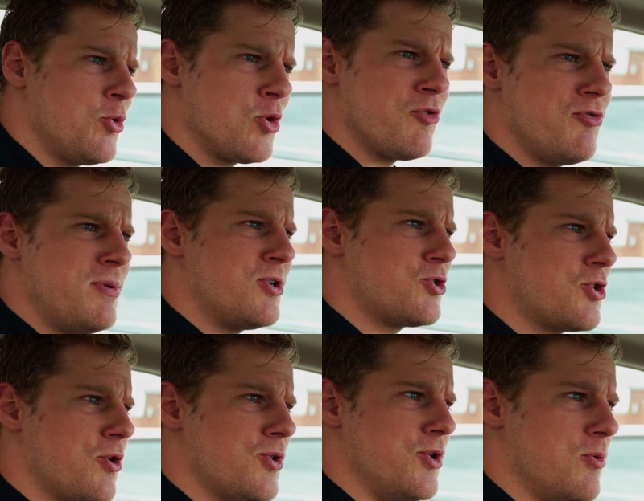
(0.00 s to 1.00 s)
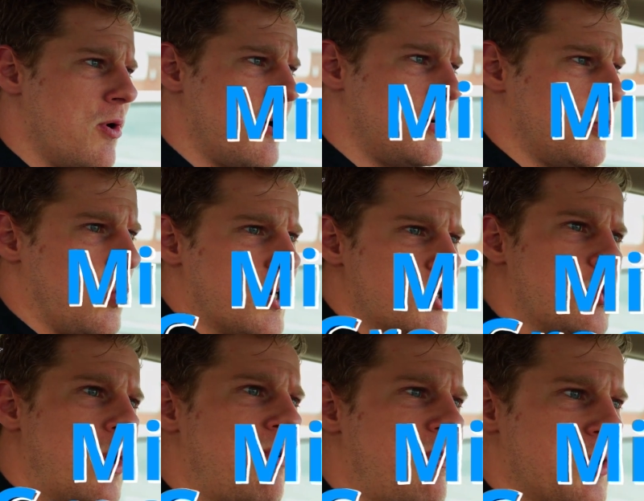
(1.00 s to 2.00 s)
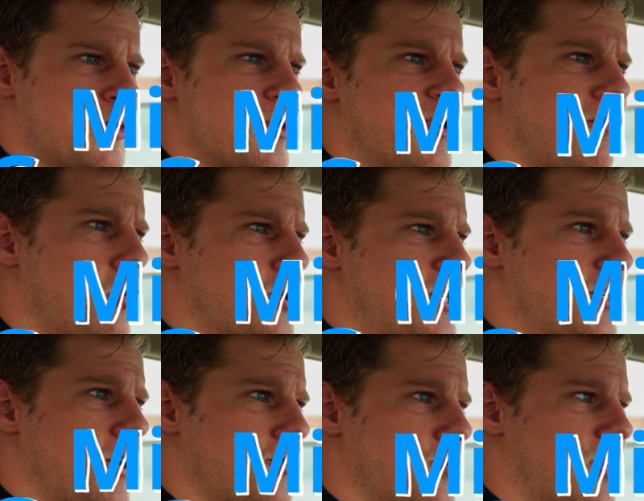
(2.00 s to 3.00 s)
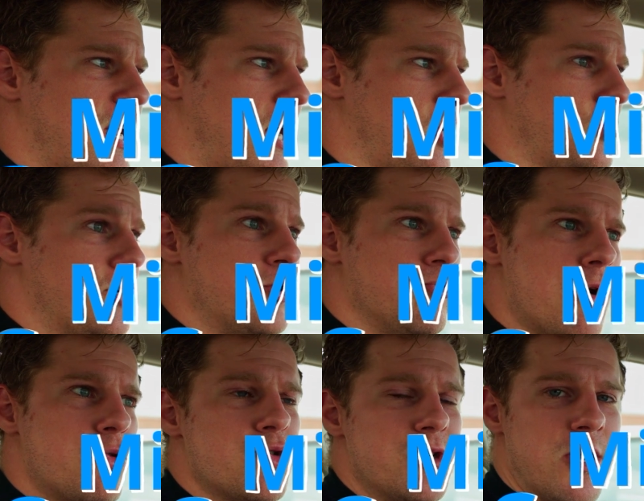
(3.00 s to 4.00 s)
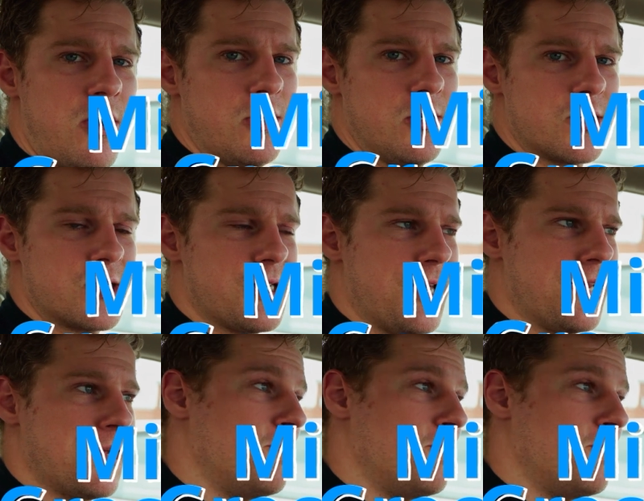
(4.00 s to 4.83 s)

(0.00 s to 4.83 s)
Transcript: in order for me to show you what a 1200 to 1400 calorie grocery haul looks like.